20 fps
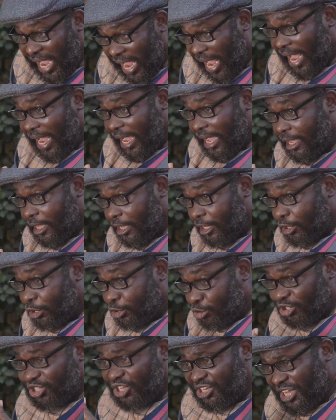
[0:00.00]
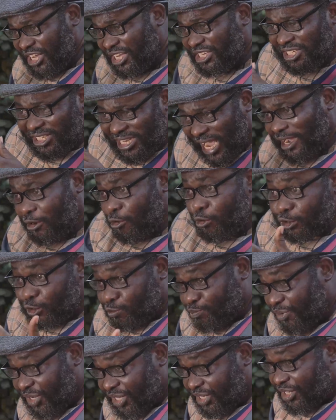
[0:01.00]
there using his psycho
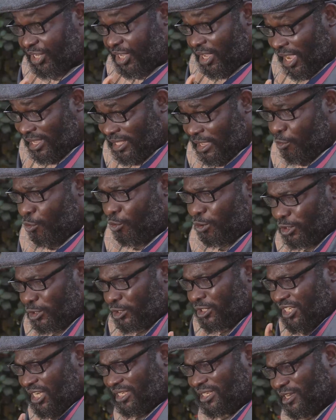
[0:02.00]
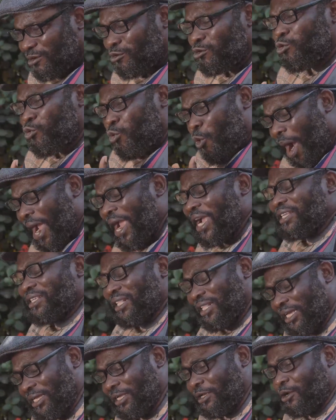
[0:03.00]
speed and I was sitting
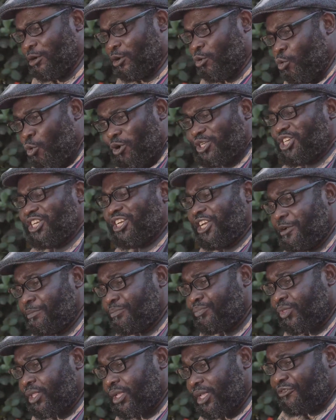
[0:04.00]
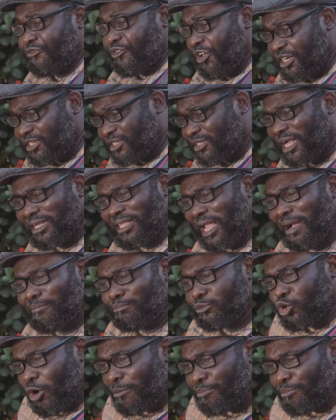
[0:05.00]
quietly watching him. He thinks that I am